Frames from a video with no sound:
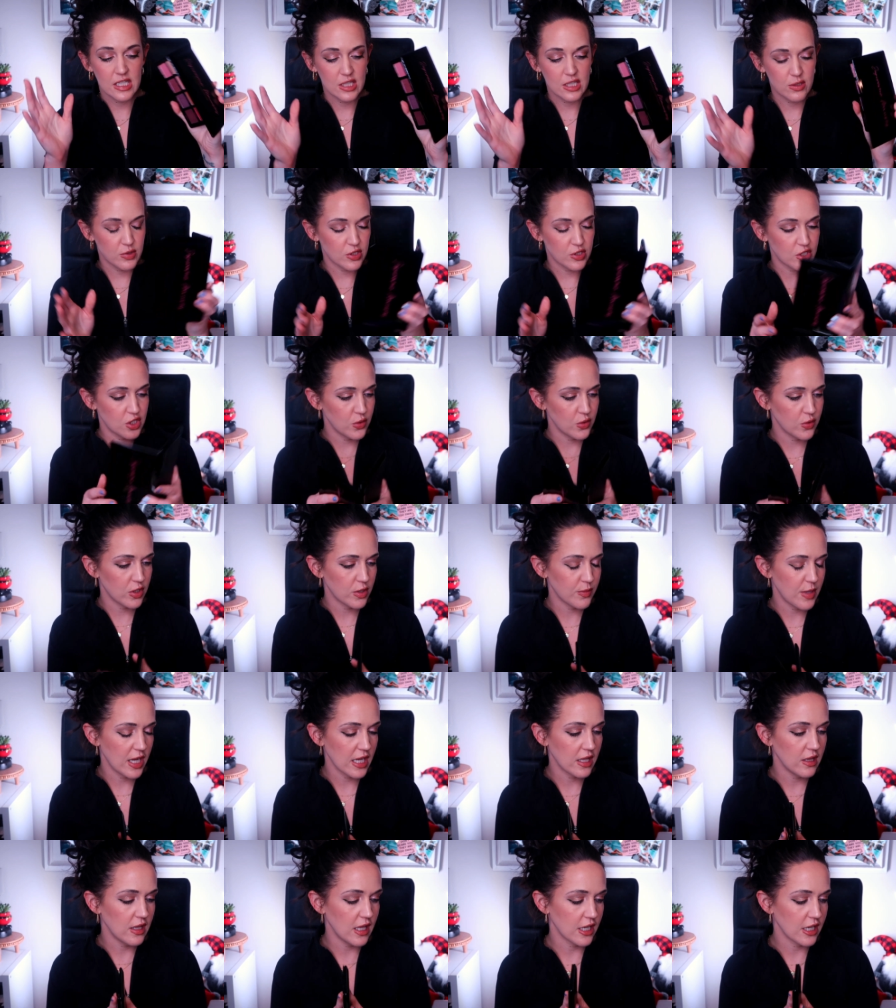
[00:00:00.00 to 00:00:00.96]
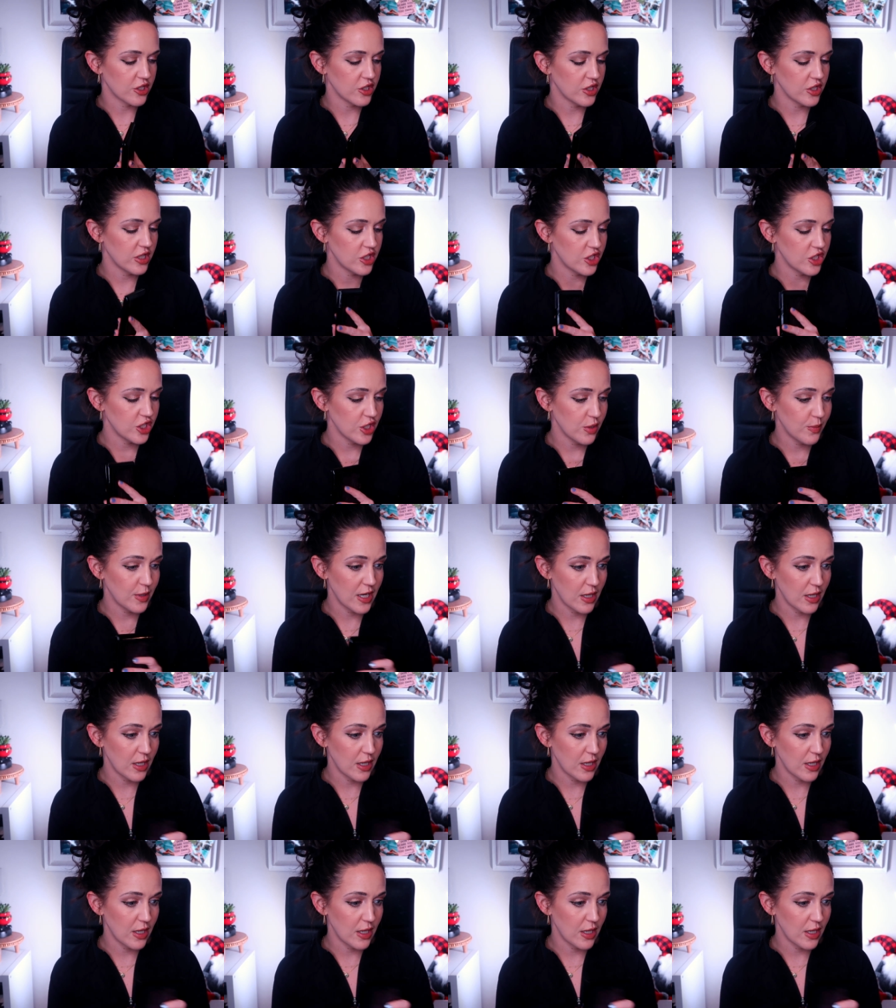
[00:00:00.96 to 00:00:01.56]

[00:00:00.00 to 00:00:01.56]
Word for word: This was newer to my collection this year,